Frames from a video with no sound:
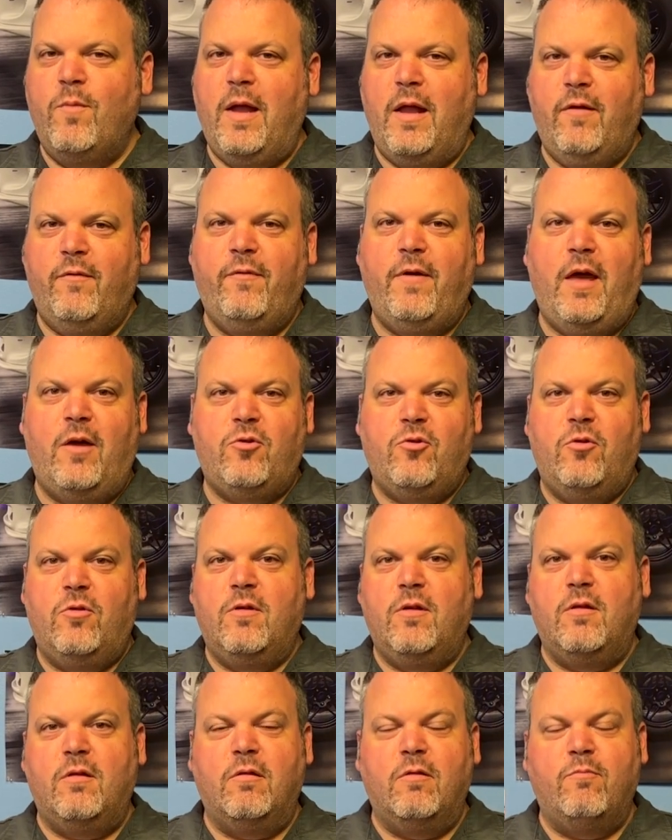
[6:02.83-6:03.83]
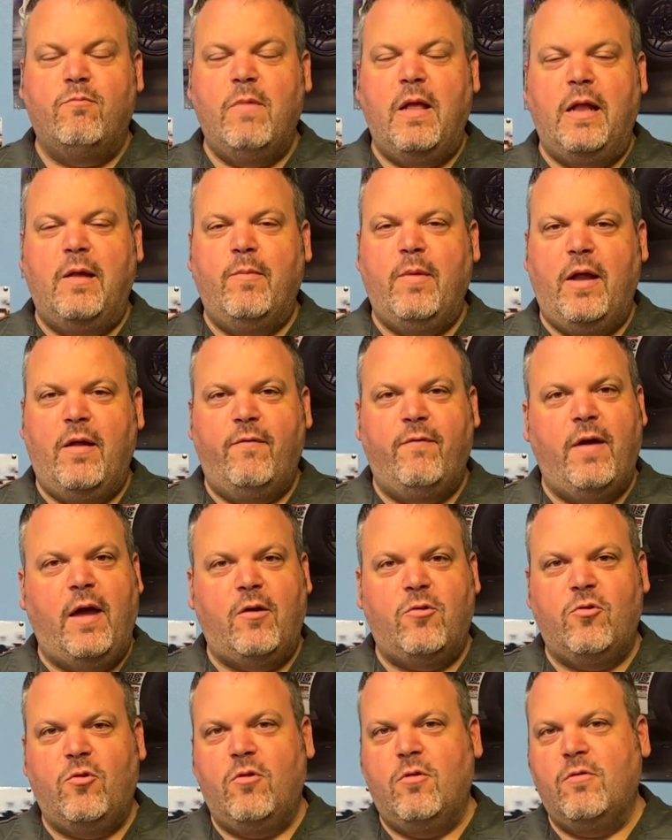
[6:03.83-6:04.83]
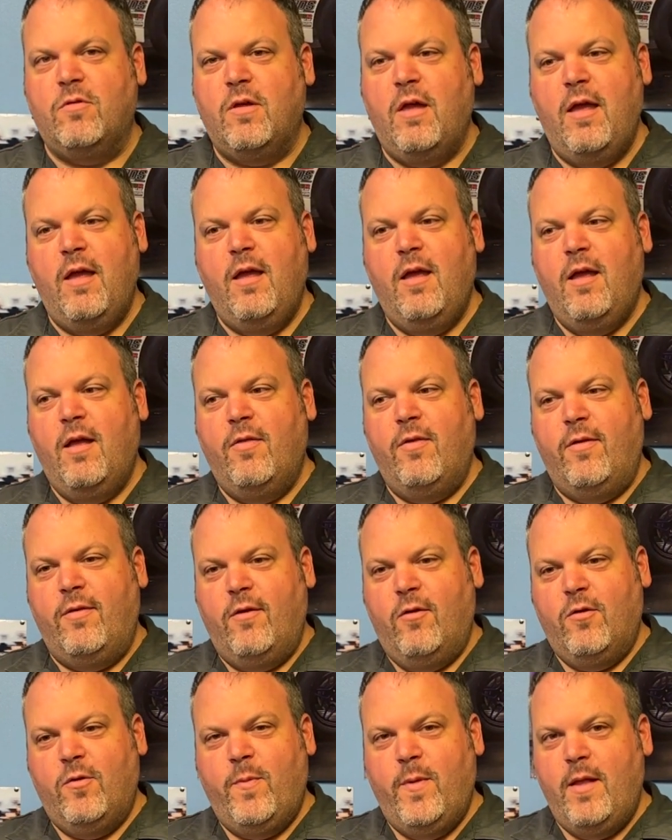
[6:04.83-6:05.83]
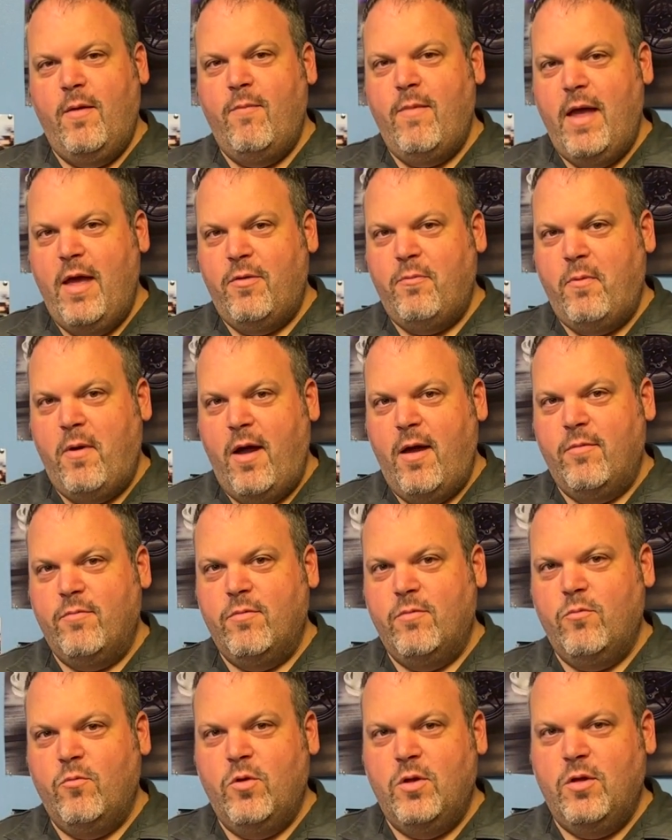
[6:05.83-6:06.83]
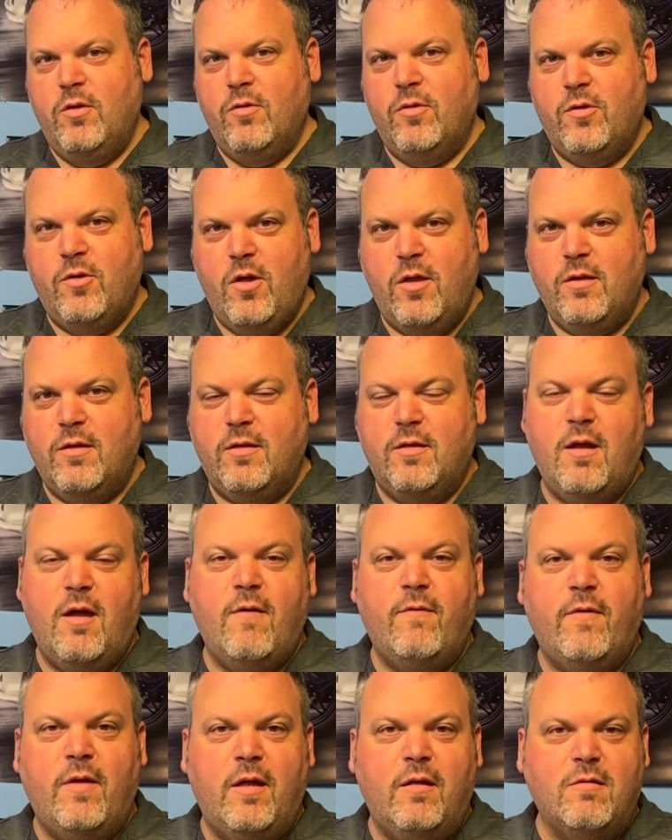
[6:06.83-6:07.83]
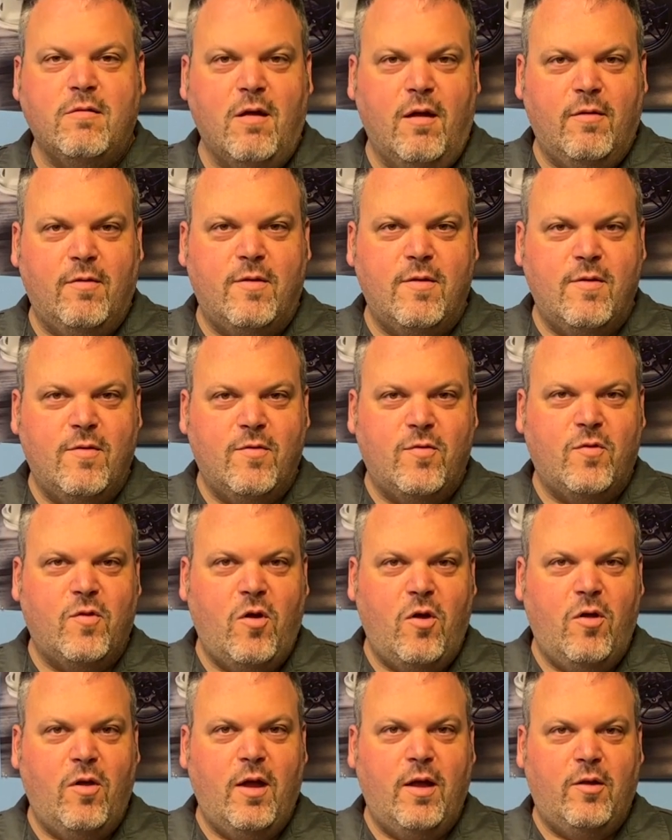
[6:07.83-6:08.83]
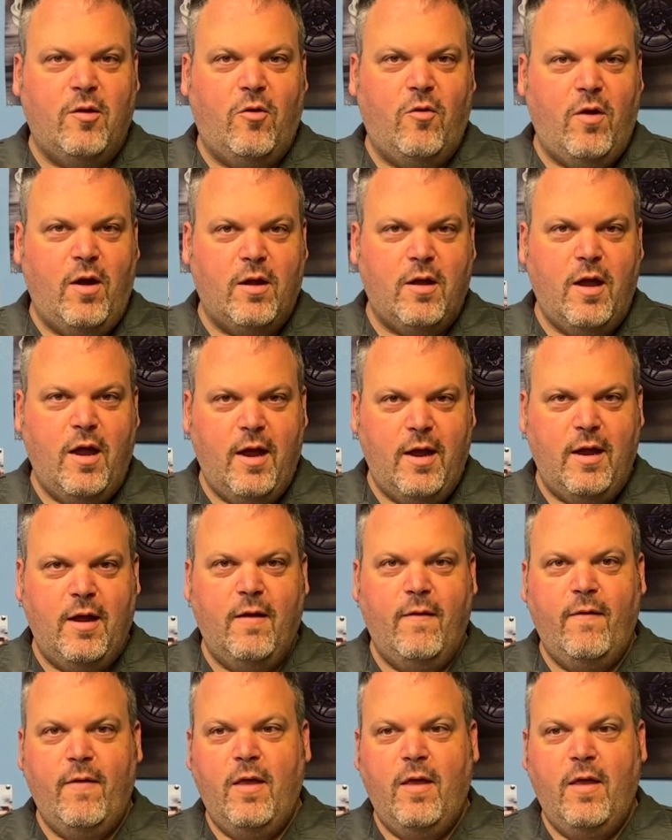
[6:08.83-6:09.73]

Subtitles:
manufacturer, this is many manufacturers, that there has been a math problem. When you install the stuff, it doesn't install at the correct height.